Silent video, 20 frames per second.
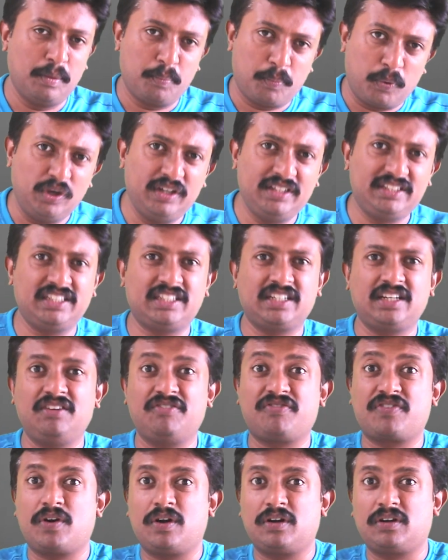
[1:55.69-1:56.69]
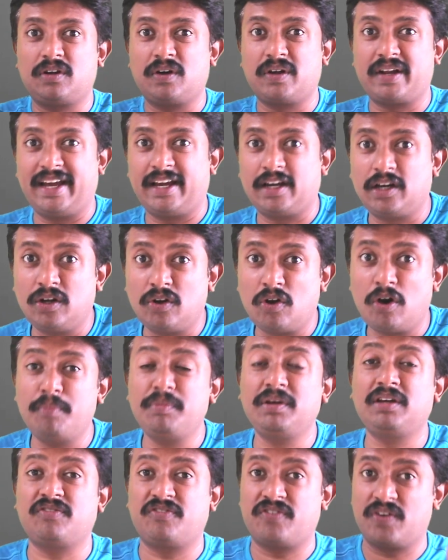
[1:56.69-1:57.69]
political front or
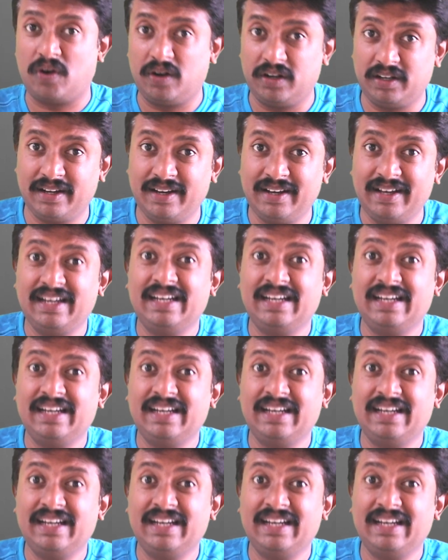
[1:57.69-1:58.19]
economic front,